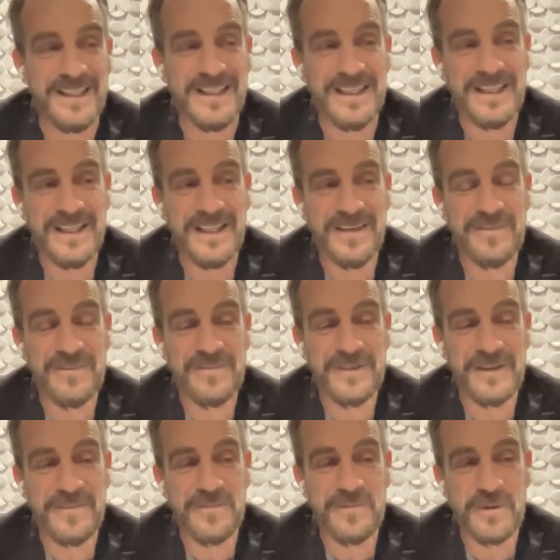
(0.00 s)
if,
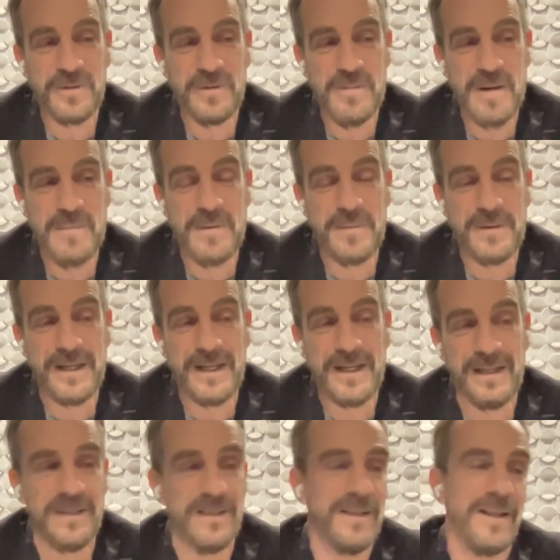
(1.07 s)
if we remember,
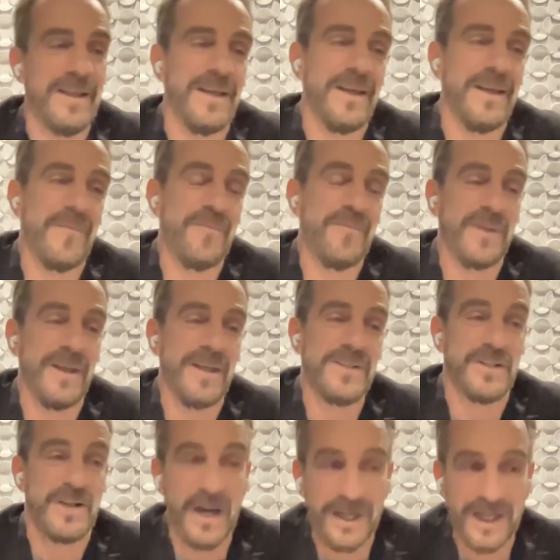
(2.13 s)
Miguel
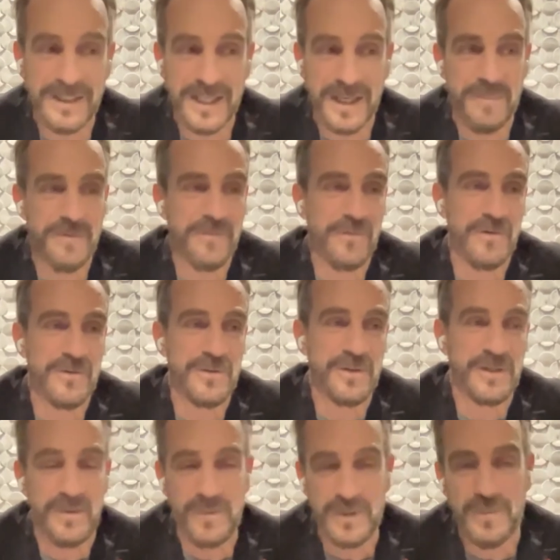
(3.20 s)
um, is an architect before
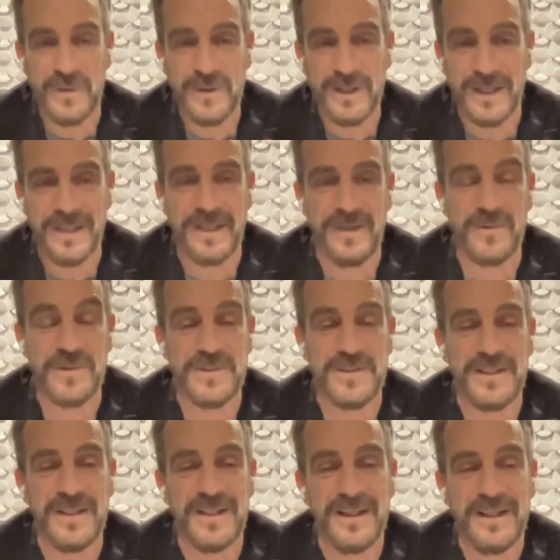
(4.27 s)
joining WeWork, and he
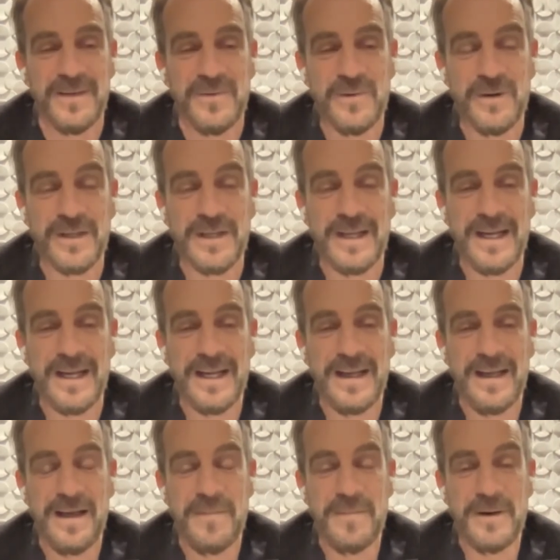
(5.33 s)
was working
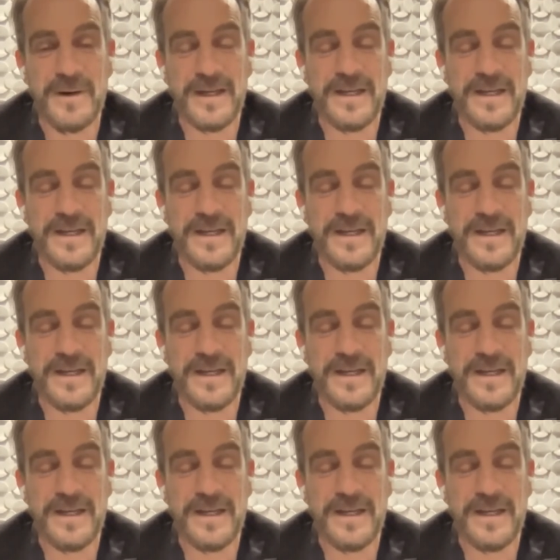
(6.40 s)
at uh,